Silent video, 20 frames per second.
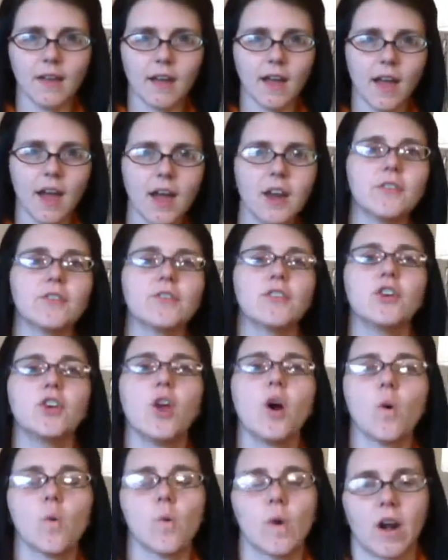Out of
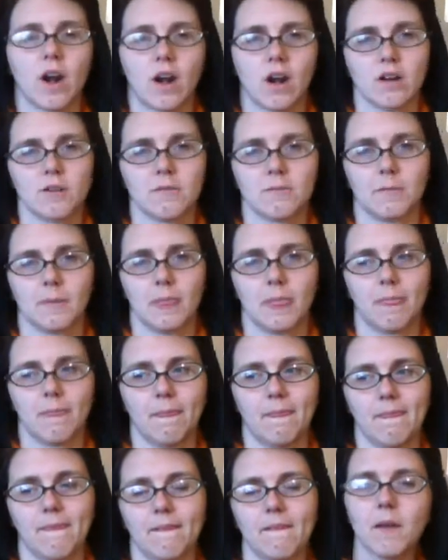nowhere,
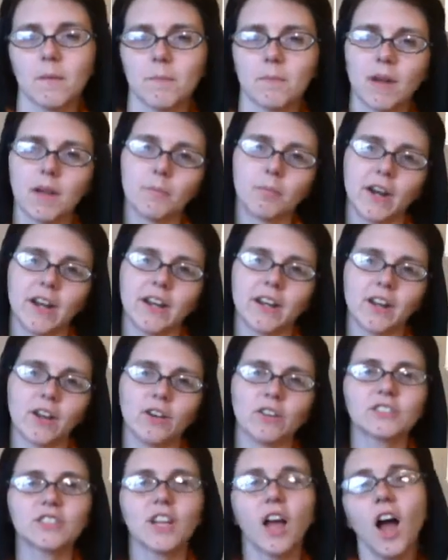my brain
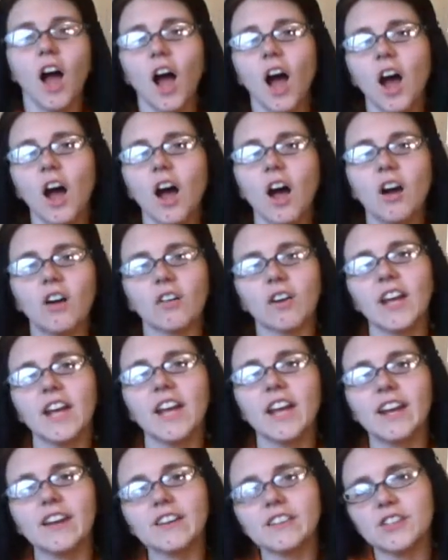goes, oh,
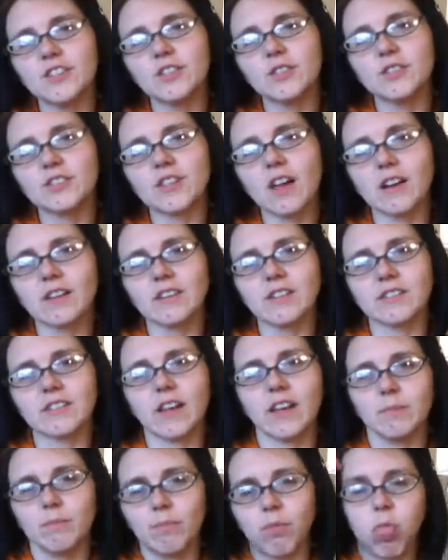here's a new sock
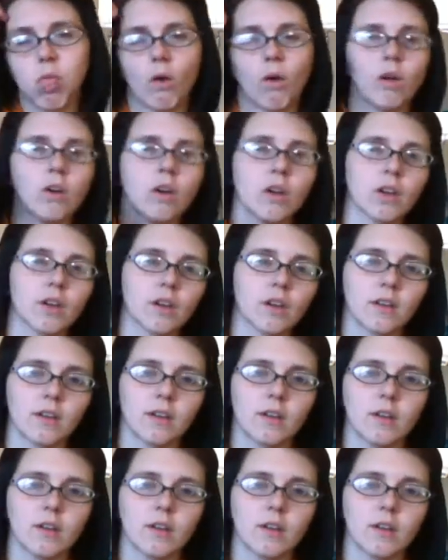design. Plunk.